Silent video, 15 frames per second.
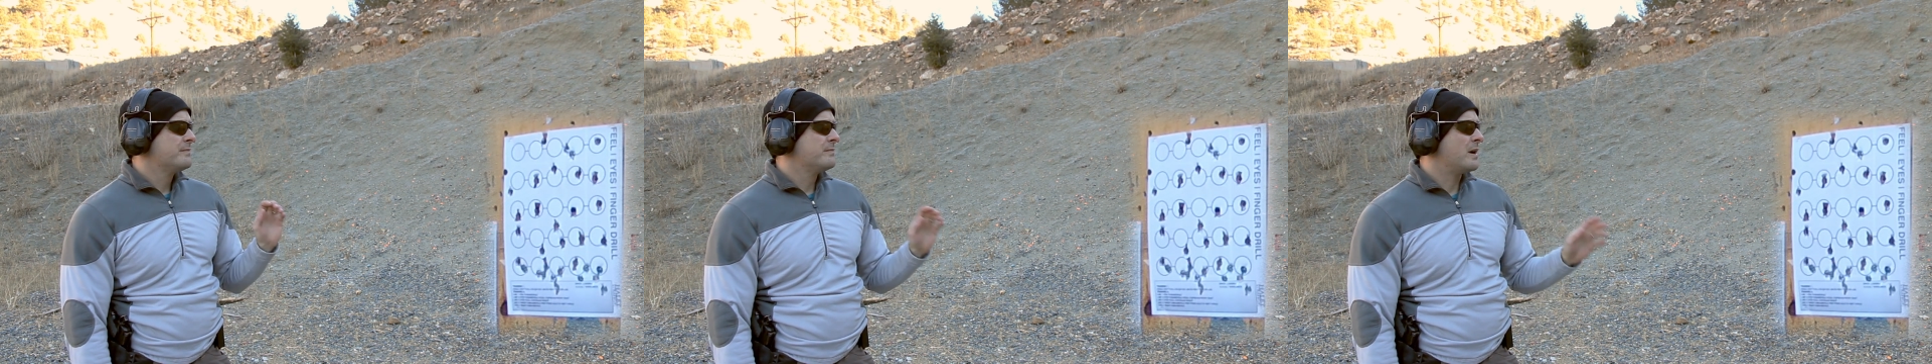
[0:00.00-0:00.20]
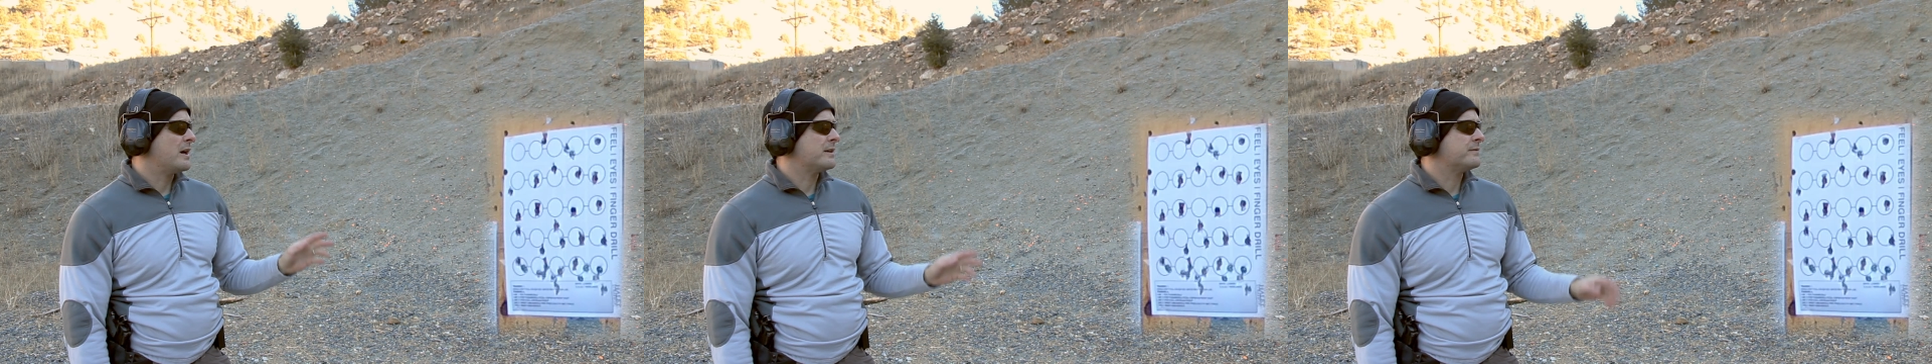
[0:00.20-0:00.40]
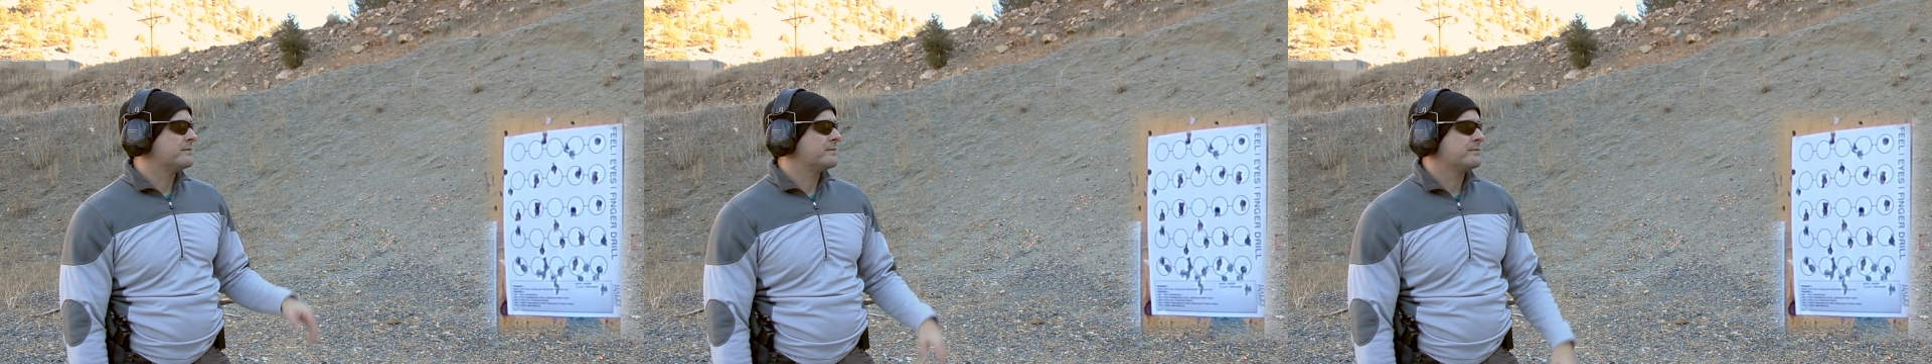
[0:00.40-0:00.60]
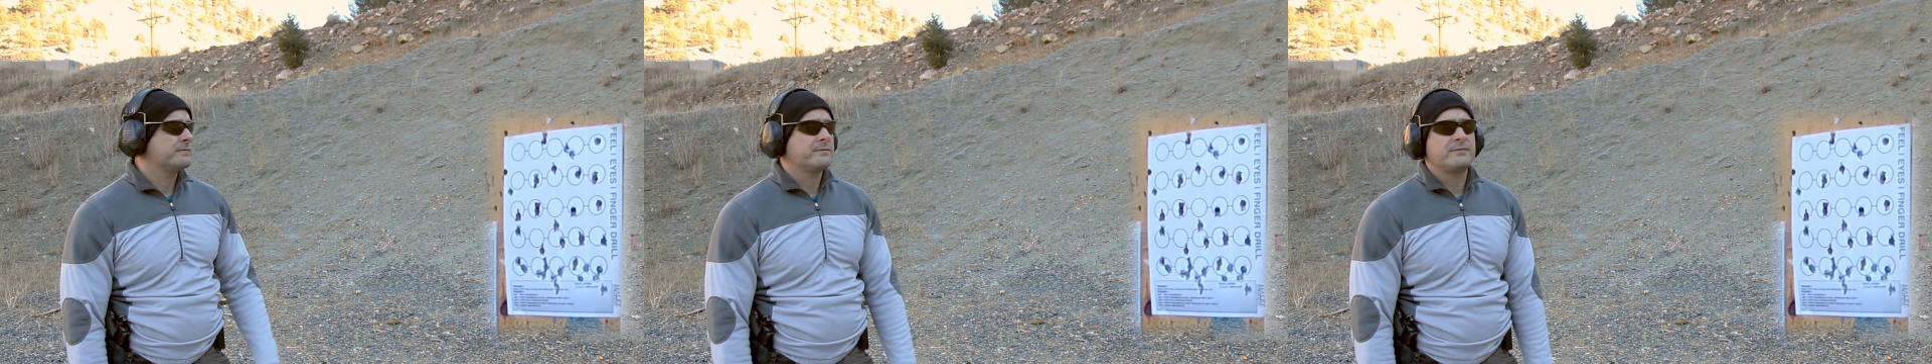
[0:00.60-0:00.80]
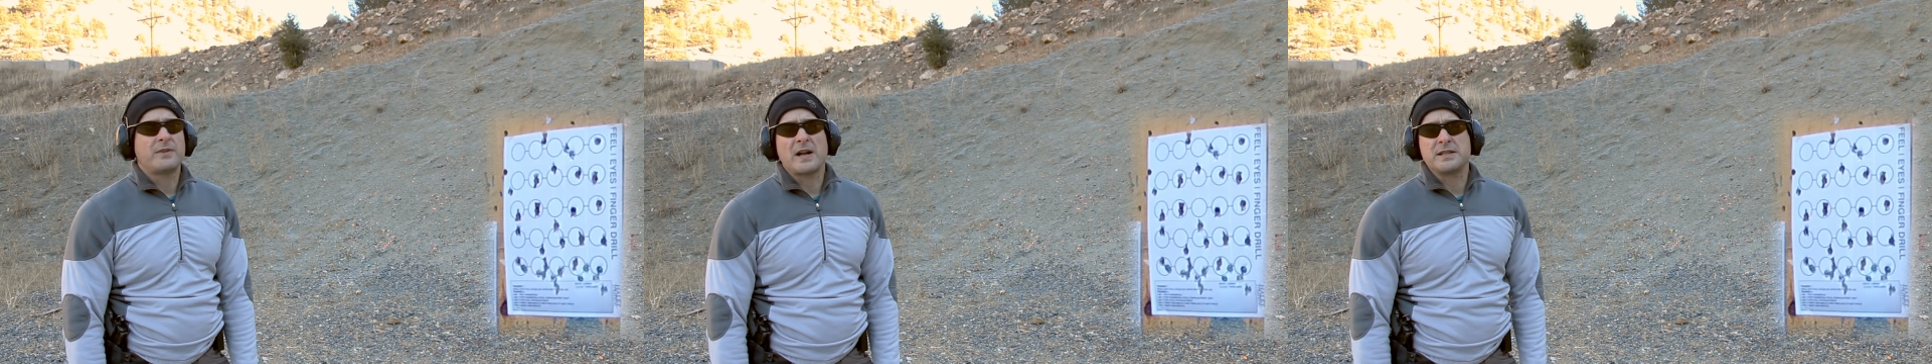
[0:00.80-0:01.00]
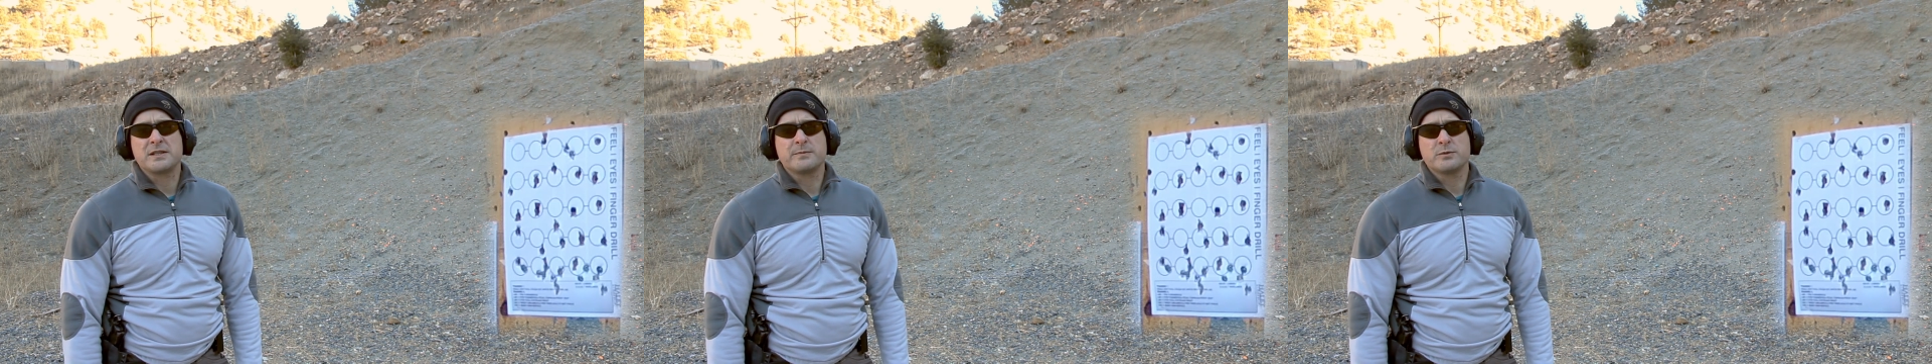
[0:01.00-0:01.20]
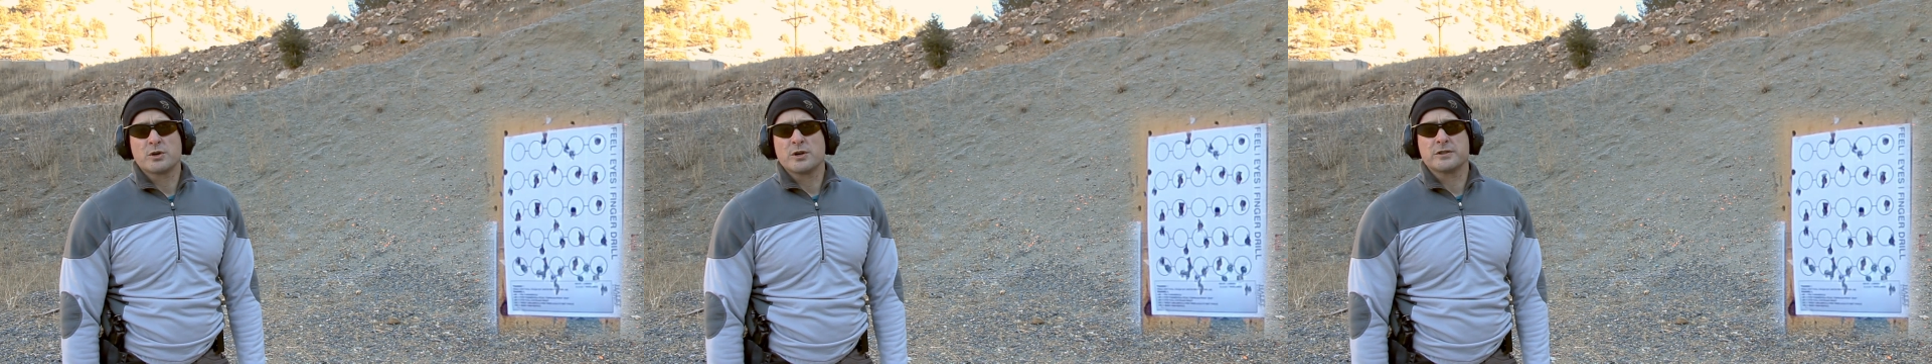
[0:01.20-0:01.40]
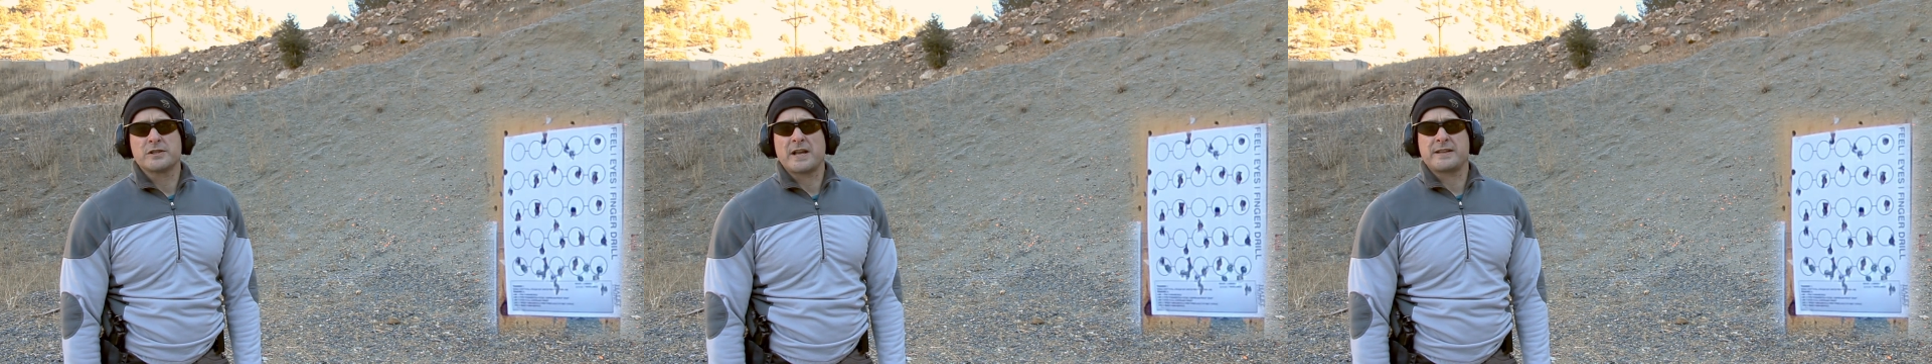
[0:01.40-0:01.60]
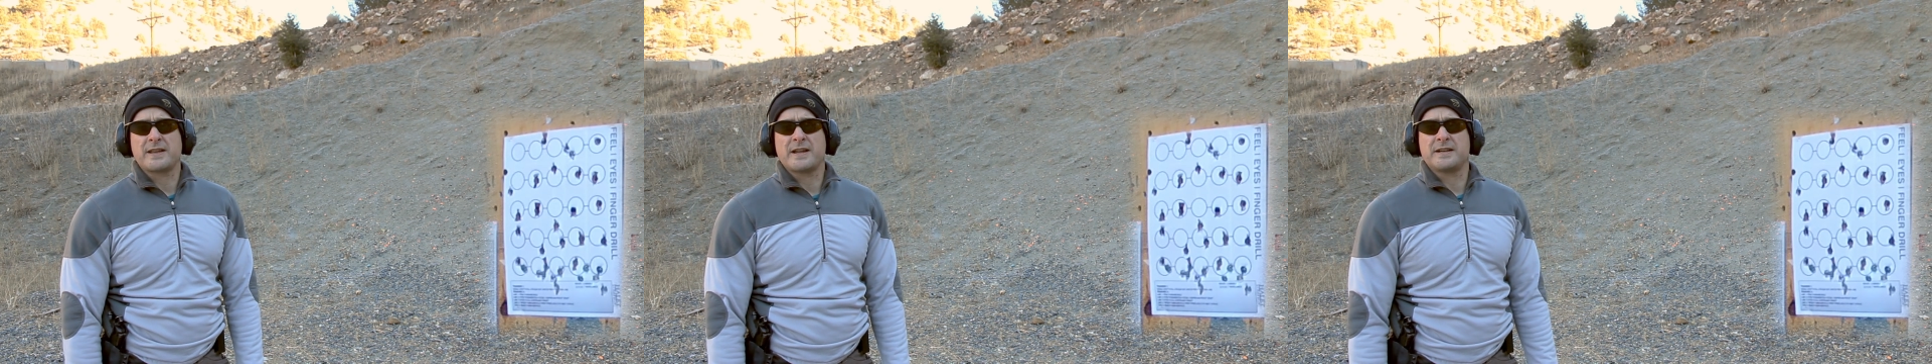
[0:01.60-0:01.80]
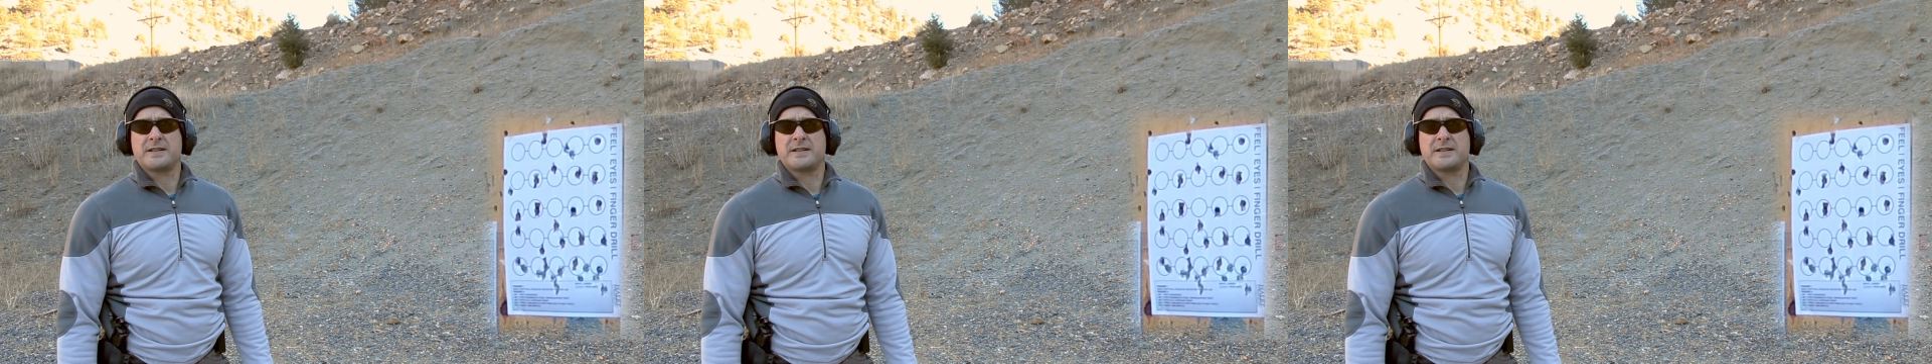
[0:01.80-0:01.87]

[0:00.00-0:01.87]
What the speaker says: But find some drills like that.